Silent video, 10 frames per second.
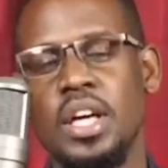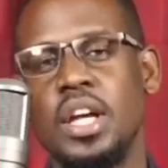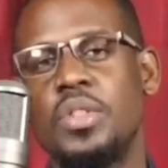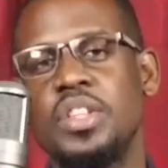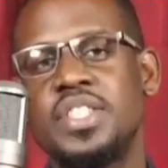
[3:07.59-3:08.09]

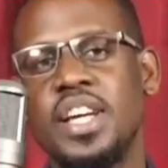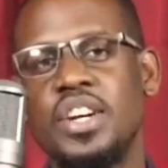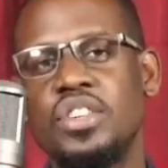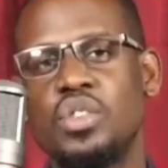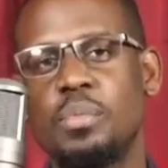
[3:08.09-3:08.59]
Now the second
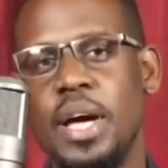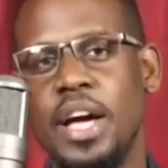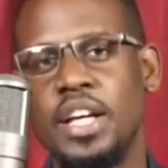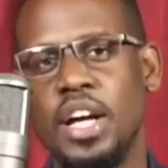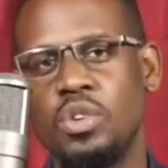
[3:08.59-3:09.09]
reason
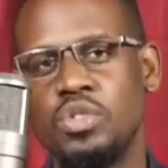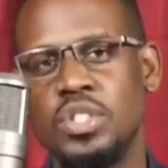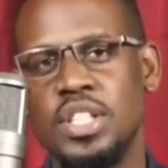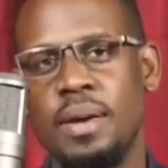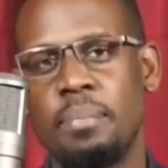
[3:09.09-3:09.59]
behind Kalonzo's
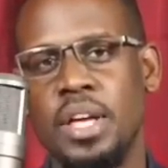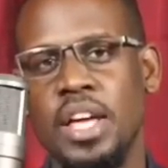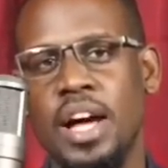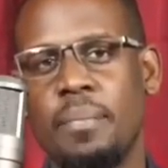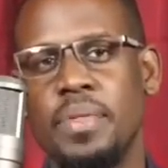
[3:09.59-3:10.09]
son
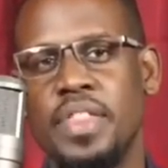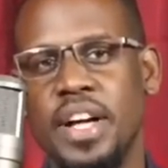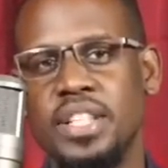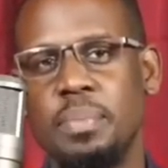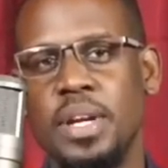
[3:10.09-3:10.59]
picking up
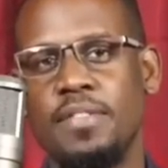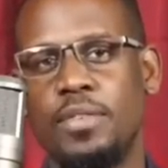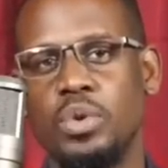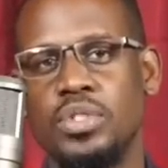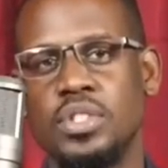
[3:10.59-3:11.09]
that many
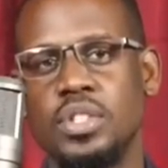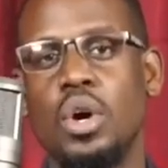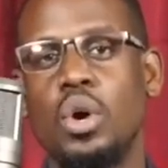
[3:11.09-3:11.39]
votes